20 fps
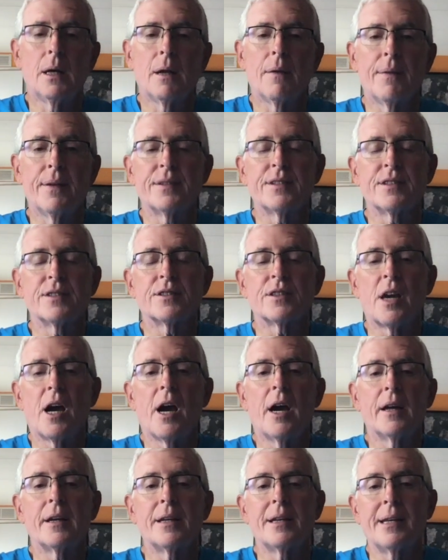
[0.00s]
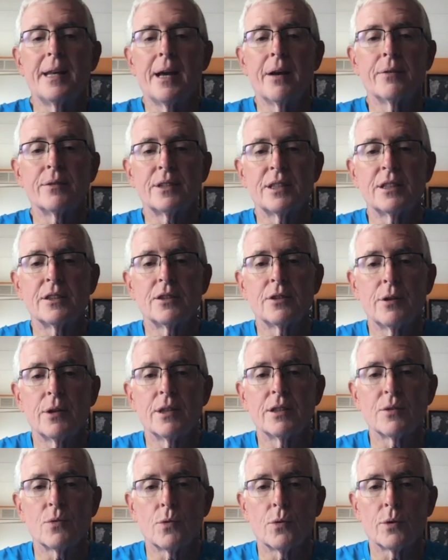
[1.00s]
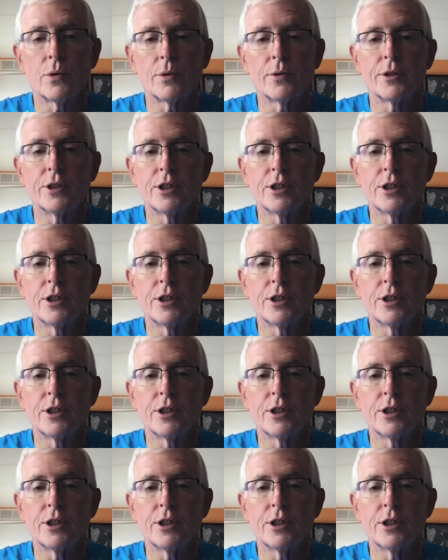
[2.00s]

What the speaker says: This is God announcing to his world,